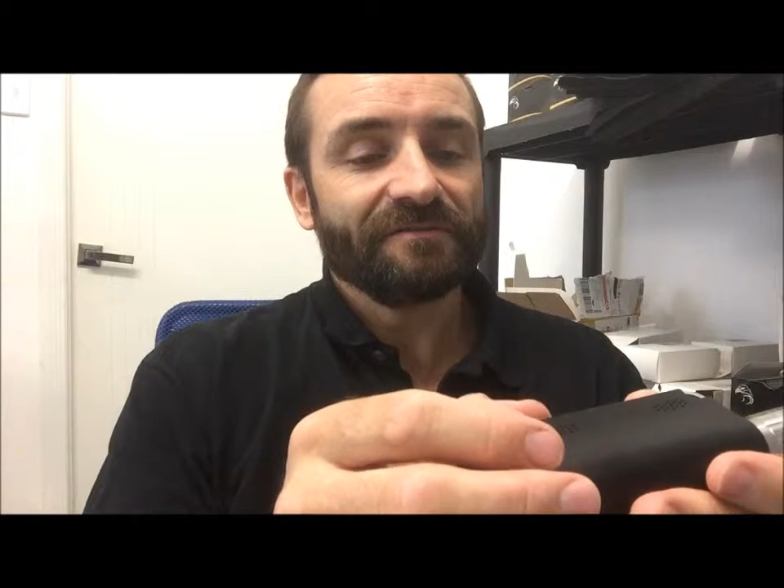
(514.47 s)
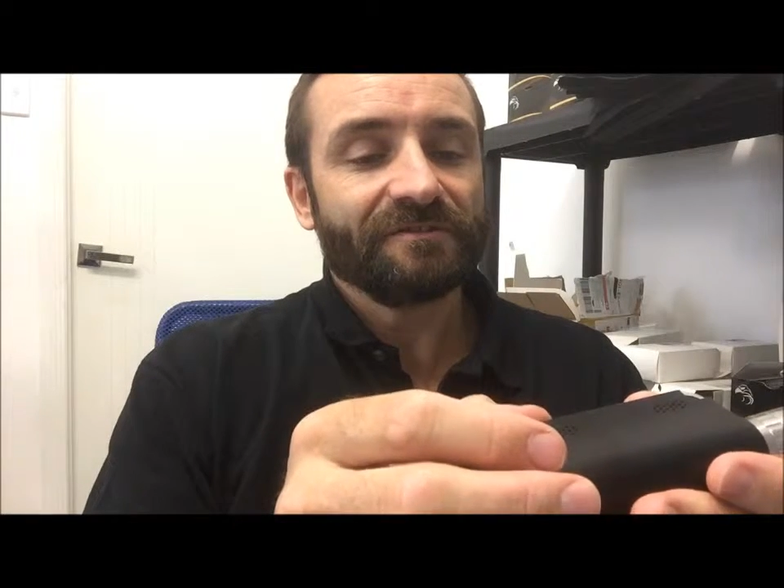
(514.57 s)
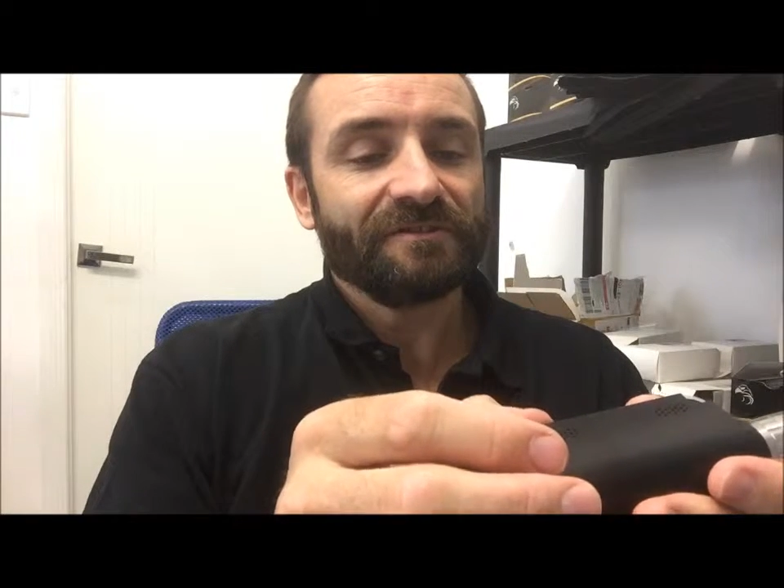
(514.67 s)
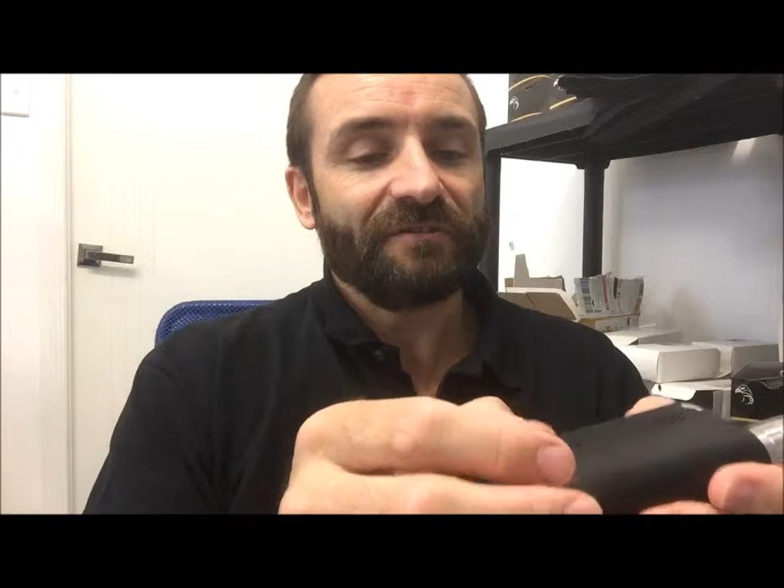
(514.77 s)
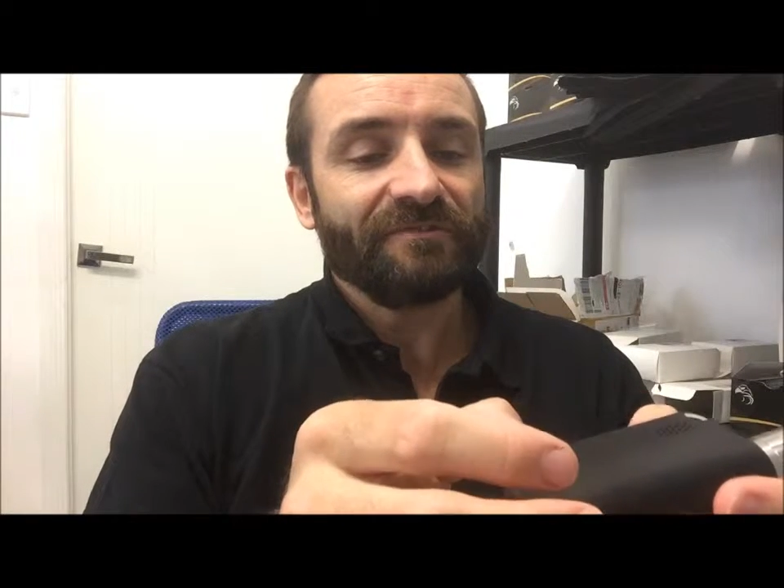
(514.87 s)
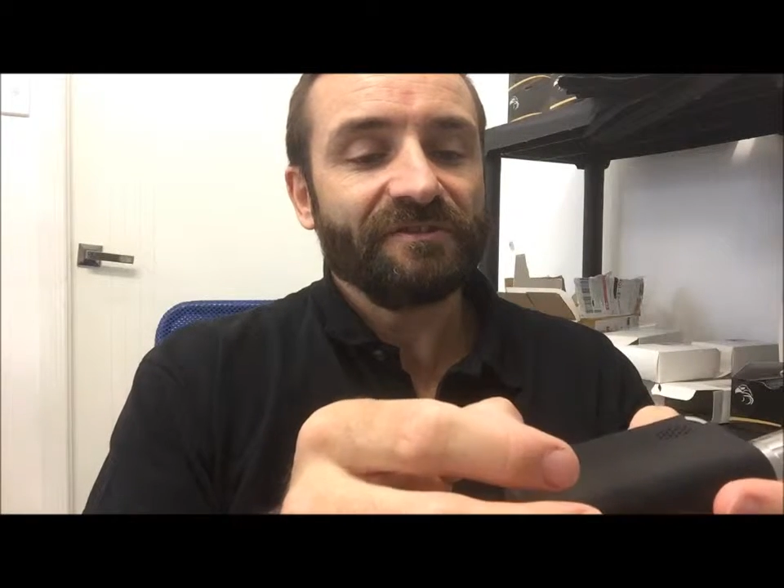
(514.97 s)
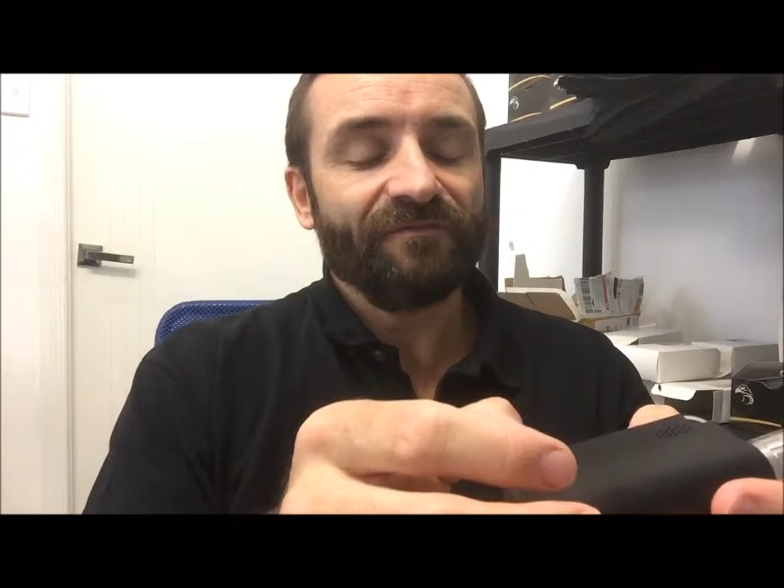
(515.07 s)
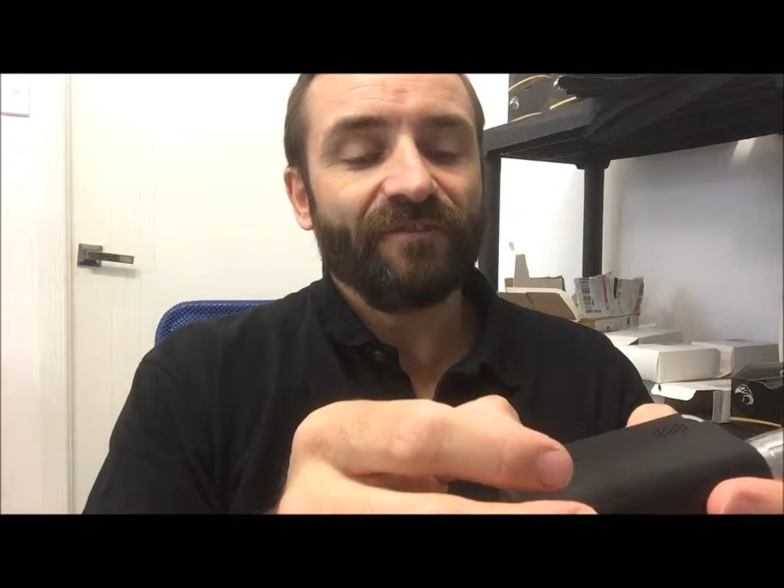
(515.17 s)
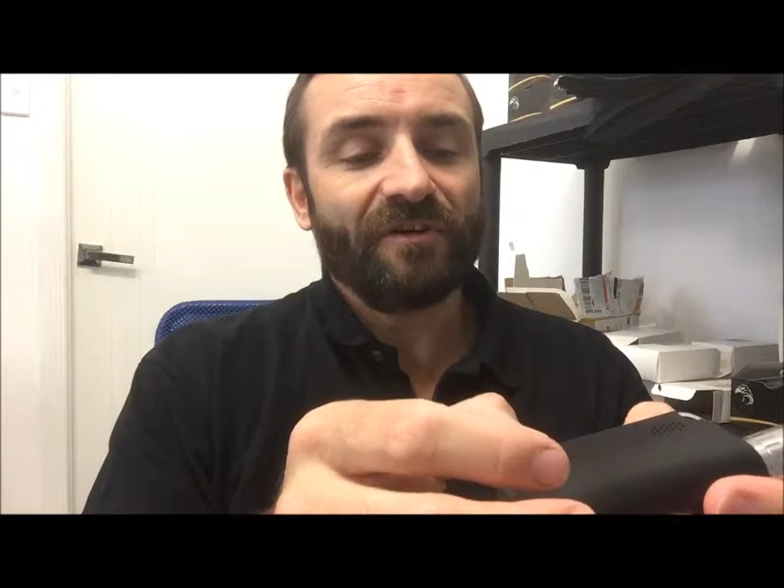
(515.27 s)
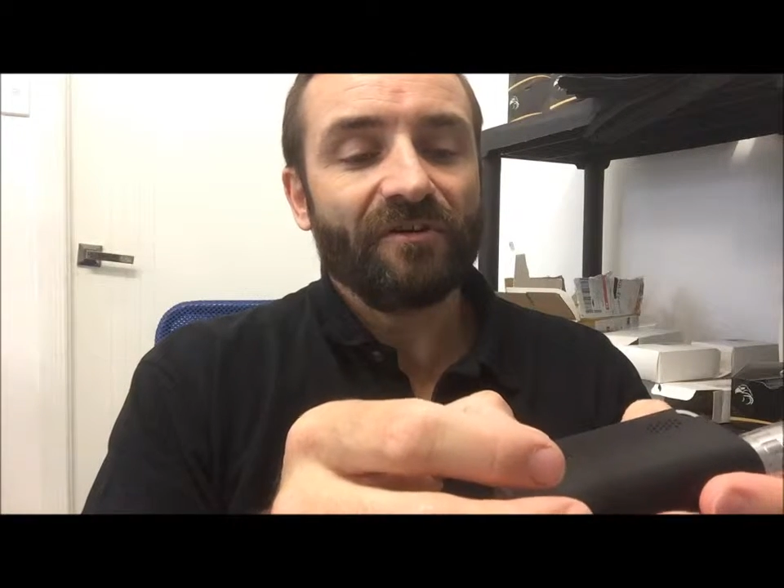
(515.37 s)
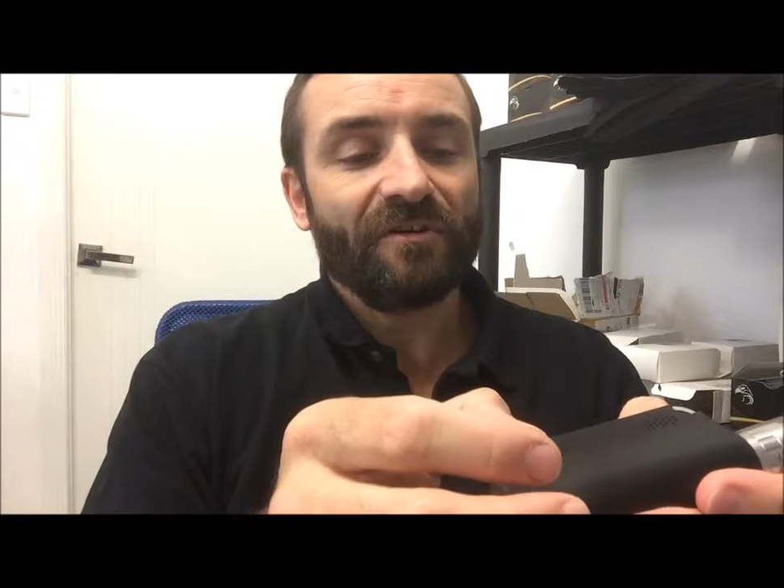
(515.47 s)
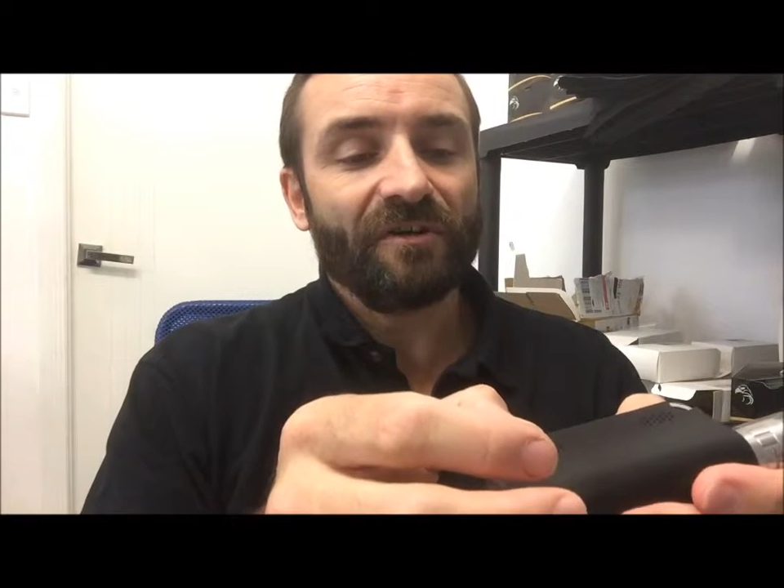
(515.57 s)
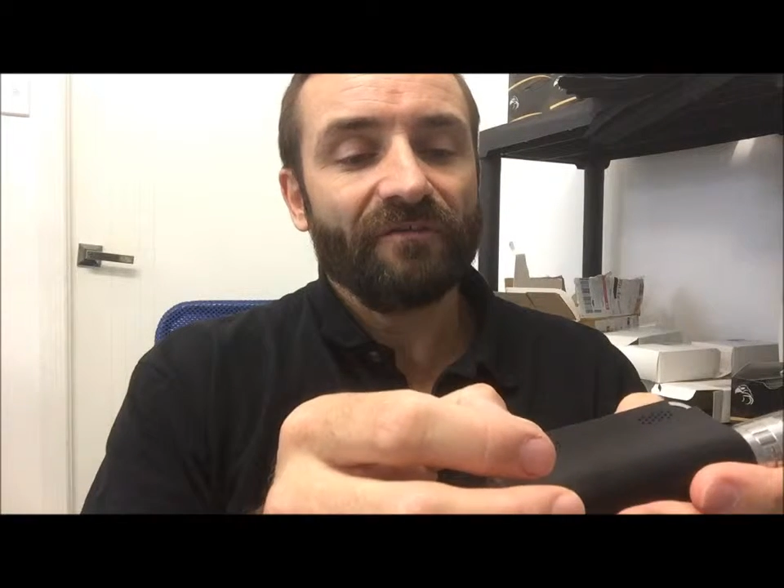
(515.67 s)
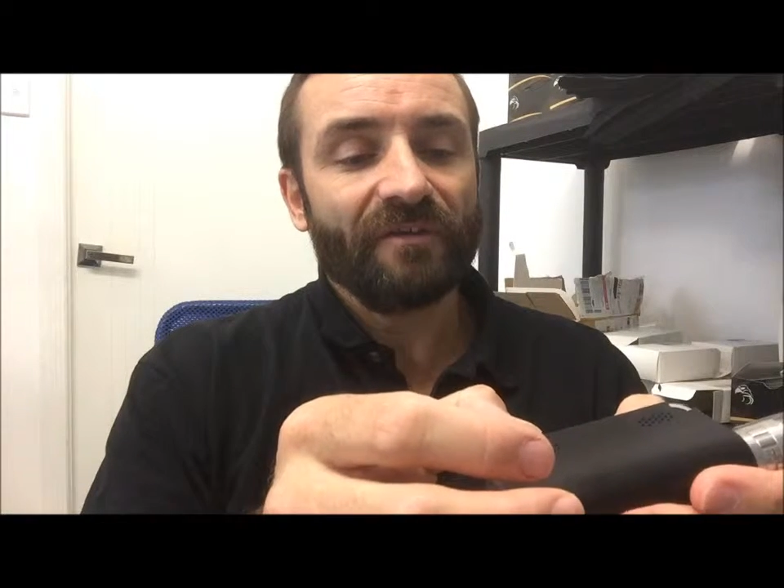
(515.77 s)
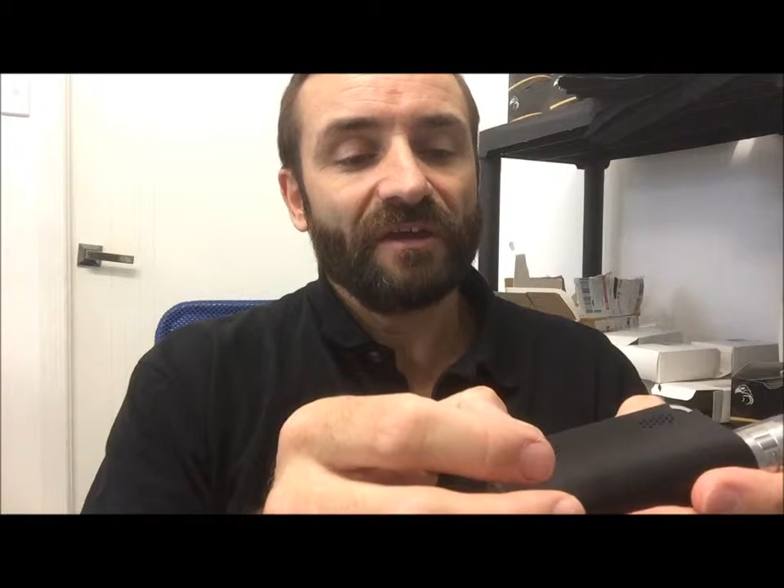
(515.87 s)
75,